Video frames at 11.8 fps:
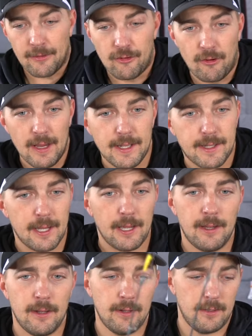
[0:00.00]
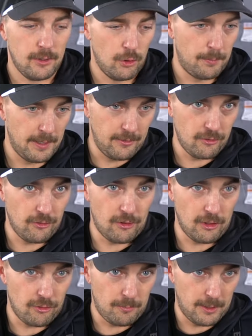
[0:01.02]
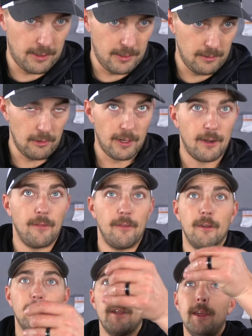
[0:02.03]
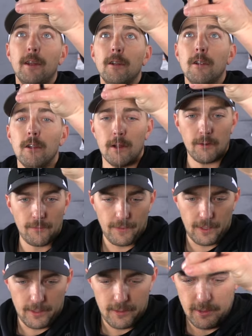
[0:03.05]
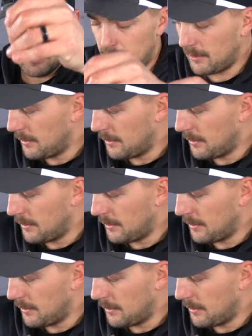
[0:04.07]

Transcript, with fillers: is great hope I didn't just touch my line on the heater I don't think I did